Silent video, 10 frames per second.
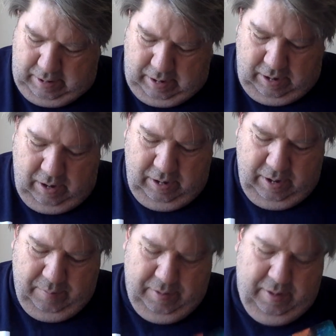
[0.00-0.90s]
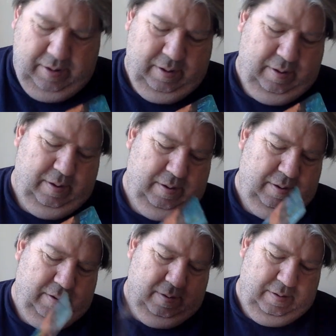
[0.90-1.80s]
I can't get me...
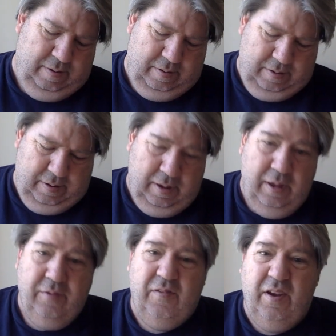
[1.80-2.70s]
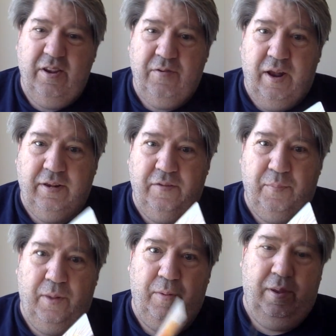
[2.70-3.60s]
It's very interactive,
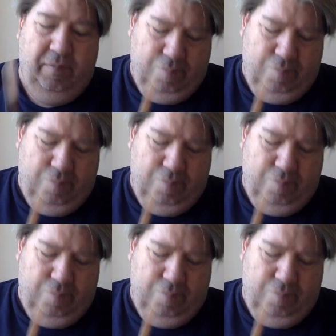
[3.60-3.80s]
by the way.